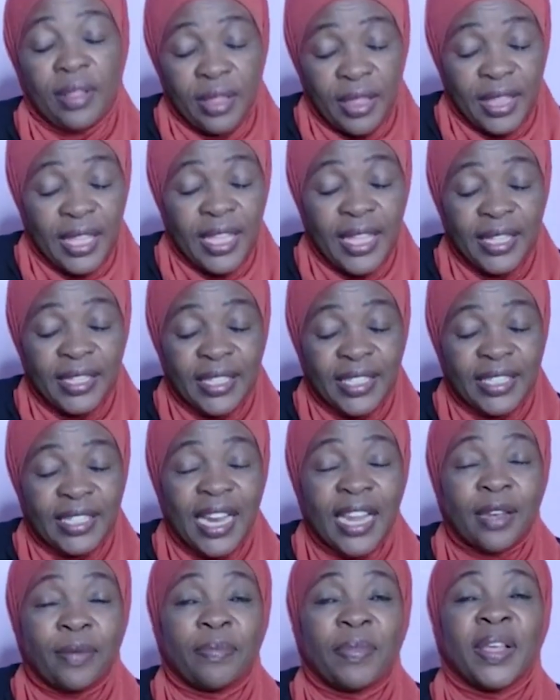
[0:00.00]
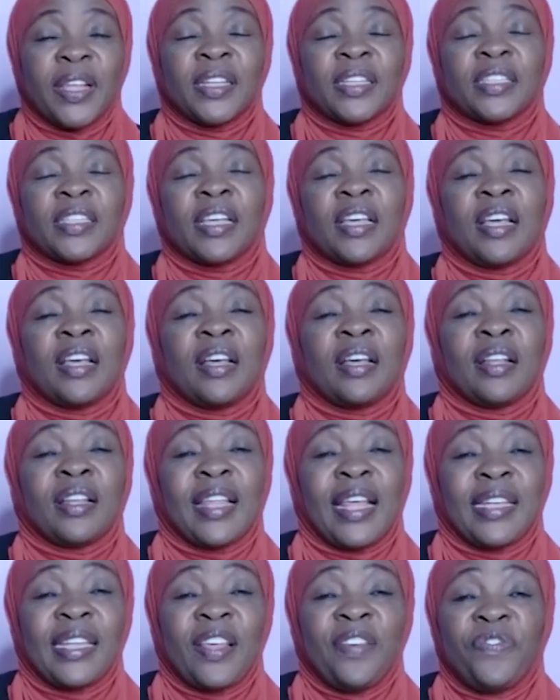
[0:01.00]
these statements
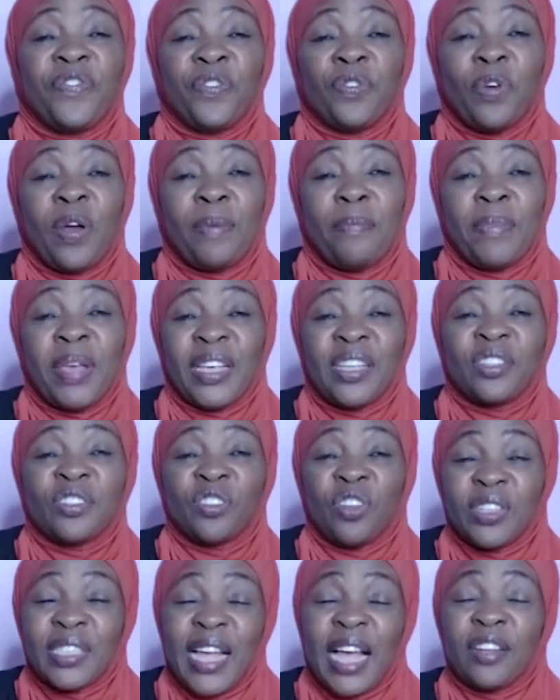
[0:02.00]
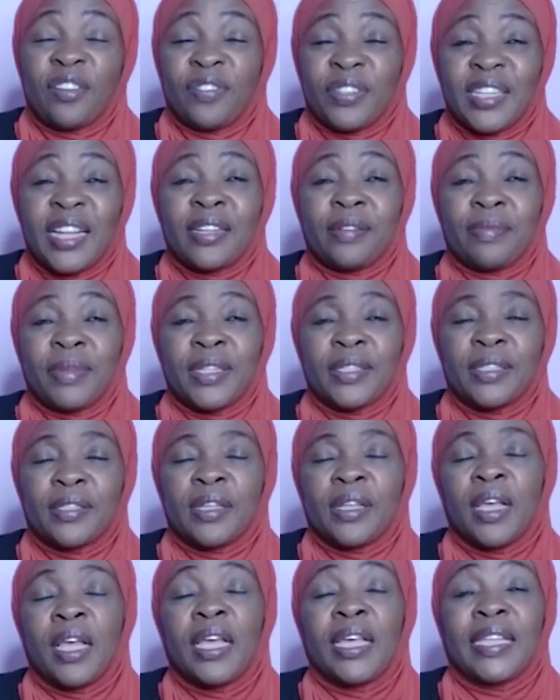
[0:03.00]
that if you are making those kind of statements,
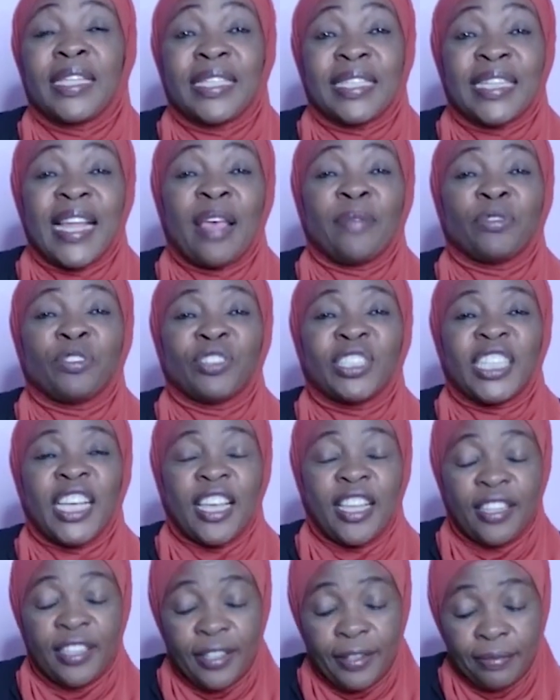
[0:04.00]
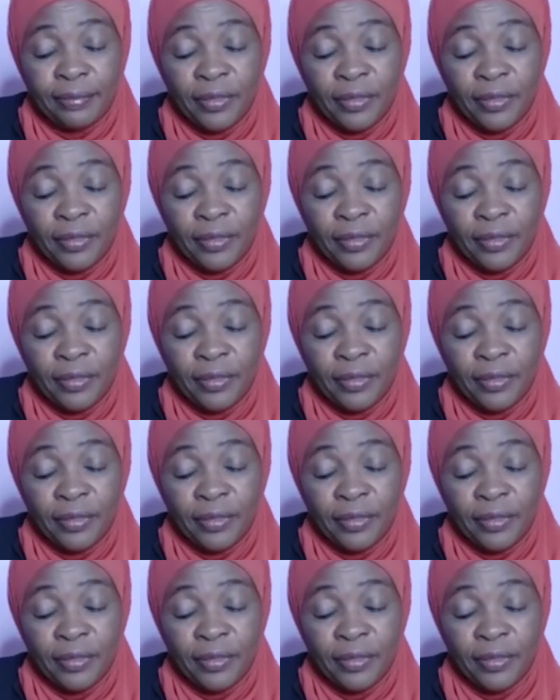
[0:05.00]
it's time to change.